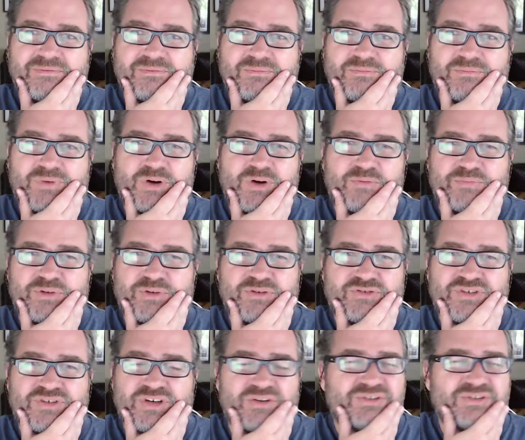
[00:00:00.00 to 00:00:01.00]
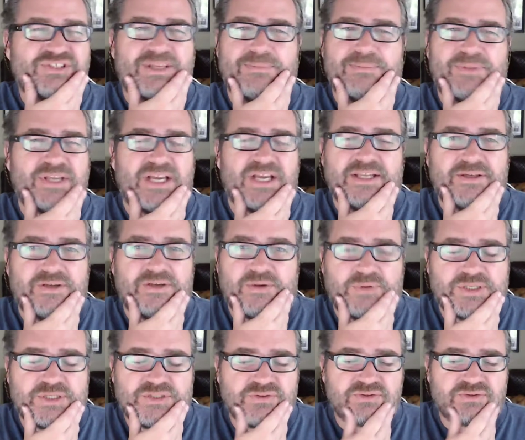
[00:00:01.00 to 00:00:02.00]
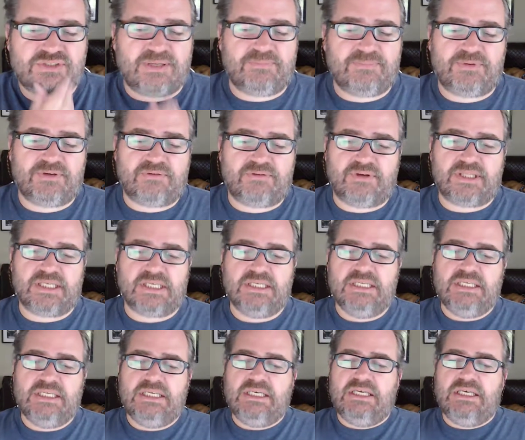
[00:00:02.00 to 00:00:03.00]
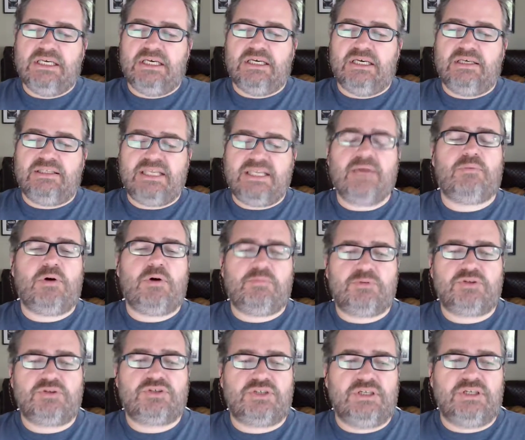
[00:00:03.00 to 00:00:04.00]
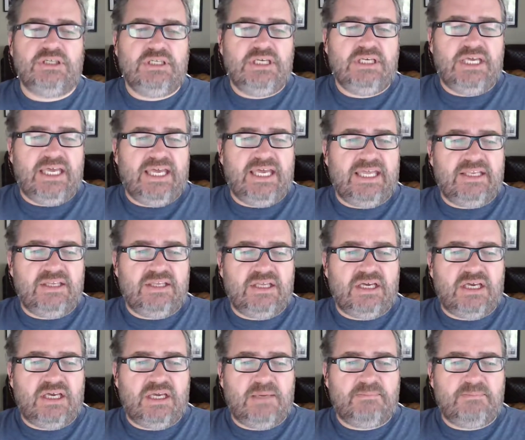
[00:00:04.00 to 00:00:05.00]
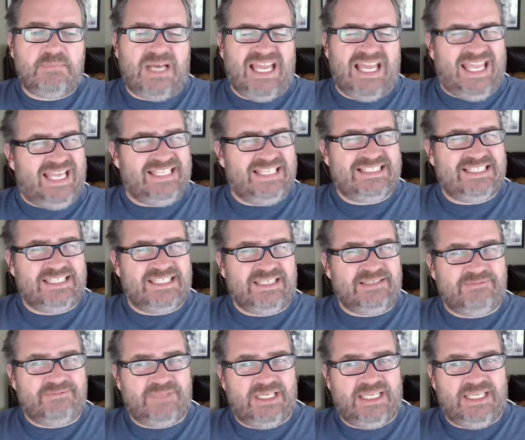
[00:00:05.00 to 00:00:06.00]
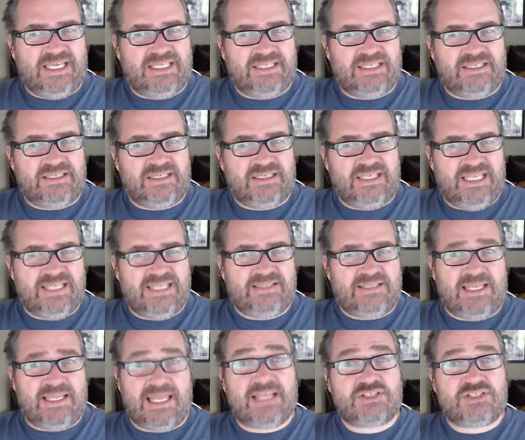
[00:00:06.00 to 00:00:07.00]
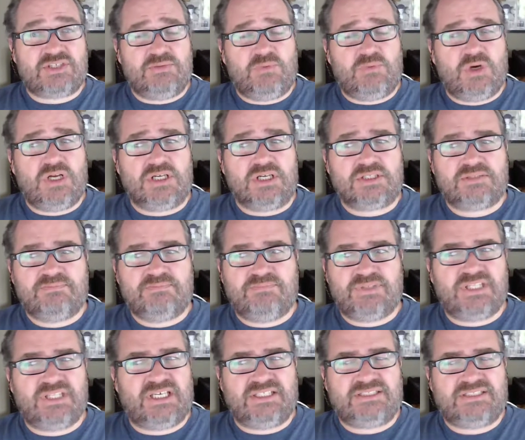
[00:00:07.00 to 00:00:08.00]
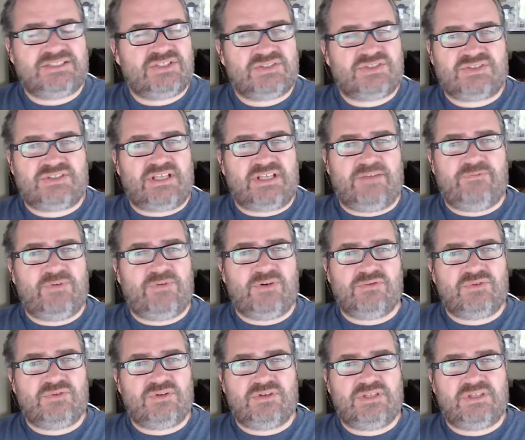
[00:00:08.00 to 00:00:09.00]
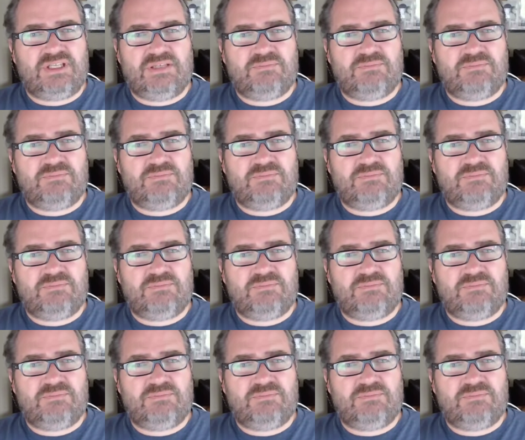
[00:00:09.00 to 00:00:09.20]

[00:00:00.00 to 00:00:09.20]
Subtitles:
Wellbutrin or something. I don't know. I took something or other. Wellbutrin. And I hated it. I hated it. It actually worked, but I felt that it